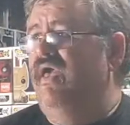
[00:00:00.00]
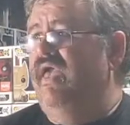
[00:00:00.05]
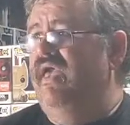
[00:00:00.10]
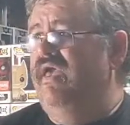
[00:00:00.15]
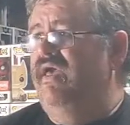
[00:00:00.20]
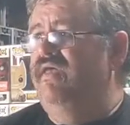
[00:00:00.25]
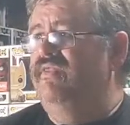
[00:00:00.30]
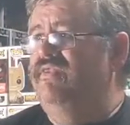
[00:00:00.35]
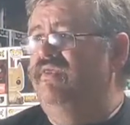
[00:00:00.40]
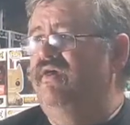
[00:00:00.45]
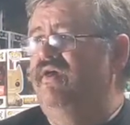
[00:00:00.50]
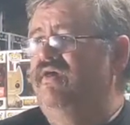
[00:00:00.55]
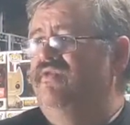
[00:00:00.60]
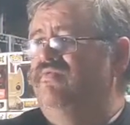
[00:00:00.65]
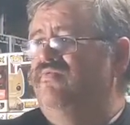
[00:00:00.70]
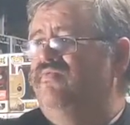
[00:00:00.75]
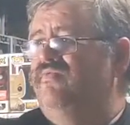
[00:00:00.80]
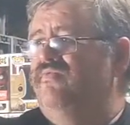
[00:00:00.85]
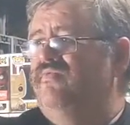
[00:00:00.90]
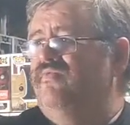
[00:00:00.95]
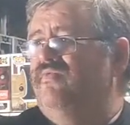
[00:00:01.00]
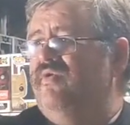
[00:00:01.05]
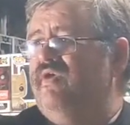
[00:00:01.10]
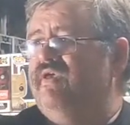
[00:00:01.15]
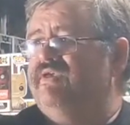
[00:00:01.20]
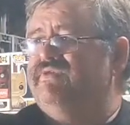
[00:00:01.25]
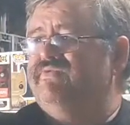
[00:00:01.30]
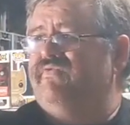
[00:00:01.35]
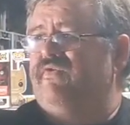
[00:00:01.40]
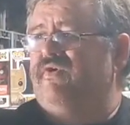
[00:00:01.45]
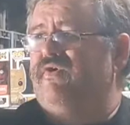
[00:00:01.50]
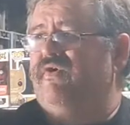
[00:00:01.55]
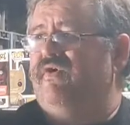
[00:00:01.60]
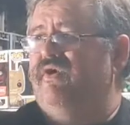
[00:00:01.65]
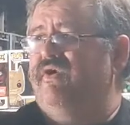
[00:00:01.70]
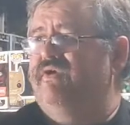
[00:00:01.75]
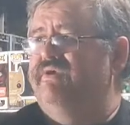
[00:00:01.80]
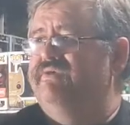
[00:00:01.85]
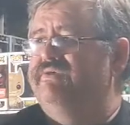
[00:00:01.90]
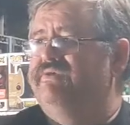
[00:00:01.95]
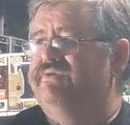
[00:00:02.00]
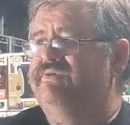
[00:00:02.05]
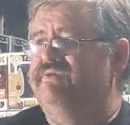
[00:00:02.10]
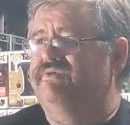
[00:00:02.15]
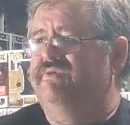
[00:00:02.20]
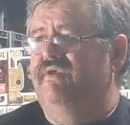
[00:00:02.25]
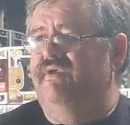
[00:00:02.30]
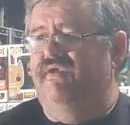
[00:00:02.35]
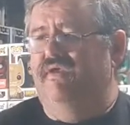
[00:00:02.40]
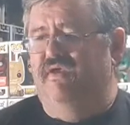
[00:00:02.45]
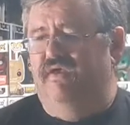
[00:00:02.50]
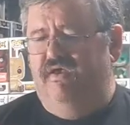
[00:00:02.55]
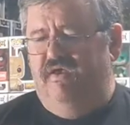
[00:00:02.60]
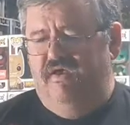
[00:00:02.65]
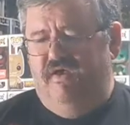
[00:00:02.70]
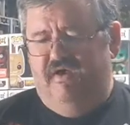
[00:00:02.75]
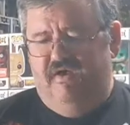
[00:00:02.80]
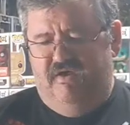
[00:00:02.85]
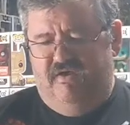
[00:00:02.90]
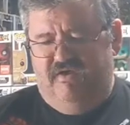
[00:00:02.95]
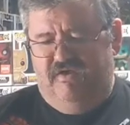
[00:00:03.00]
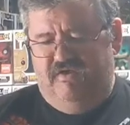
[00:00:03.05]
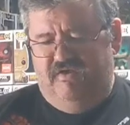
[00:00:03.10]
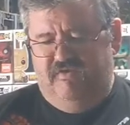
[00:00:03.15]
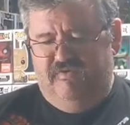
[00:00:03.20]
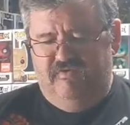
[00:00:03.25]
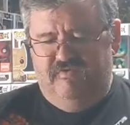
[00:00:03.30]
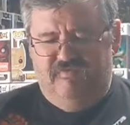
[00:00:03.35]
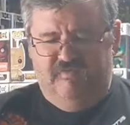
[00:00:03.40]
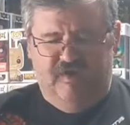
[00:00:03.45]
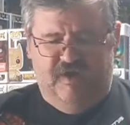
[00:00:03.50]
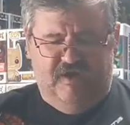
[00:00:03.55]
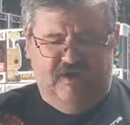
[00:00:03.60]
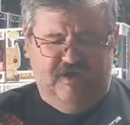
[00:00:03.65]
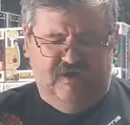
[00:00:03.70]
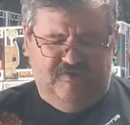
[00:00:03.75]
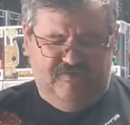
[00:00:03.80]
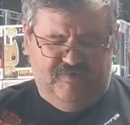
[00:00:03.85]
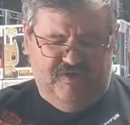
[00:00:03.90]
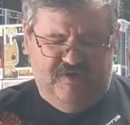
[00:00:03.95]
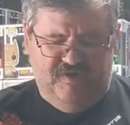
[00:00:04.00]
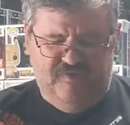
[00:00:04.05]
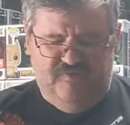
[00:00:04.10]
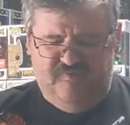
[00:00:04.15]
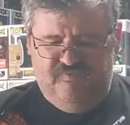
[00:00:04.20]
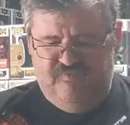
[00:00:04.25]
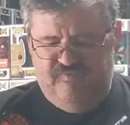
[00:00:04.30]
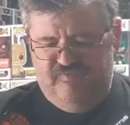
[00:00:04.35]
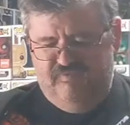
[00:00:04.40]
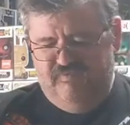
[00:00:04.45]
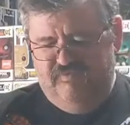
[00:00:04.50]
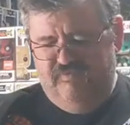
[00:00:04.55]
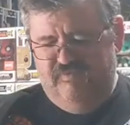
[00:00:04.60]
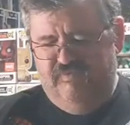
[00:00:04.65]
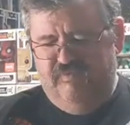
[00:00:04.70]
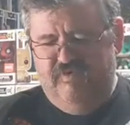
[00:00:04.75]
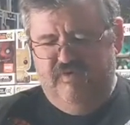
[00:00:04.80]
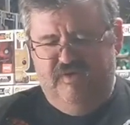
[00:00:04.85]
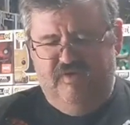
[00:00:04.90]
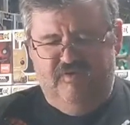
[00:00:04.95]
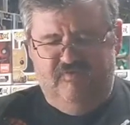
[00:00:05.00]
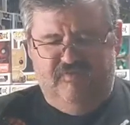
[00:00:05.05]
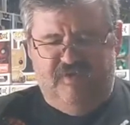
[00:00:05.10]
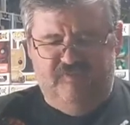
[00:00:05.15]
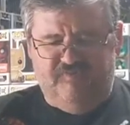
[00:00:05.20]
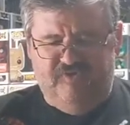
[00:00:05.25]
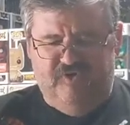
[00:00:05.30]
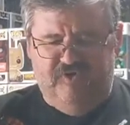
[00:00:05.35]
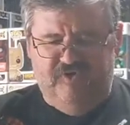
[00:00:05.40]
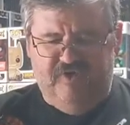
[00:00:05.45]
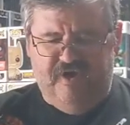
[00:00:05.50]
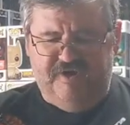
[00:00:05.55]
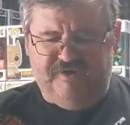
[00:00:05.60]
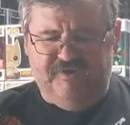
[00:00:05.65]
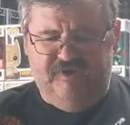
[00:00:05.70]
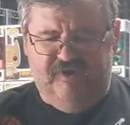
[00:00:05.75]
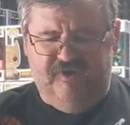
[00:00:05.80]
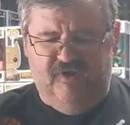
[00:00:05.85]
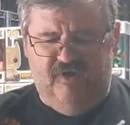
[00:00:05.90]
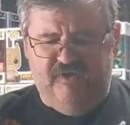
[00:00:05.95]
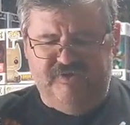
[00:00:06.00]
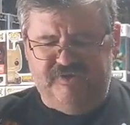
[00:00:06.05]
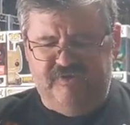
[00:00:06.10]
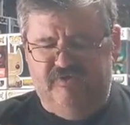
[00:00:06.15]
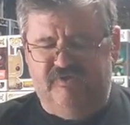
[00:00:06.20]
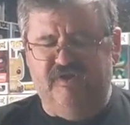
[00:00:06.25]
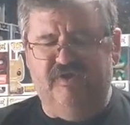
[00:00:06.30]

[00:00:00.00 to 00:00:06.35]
And then as far as my brother actually also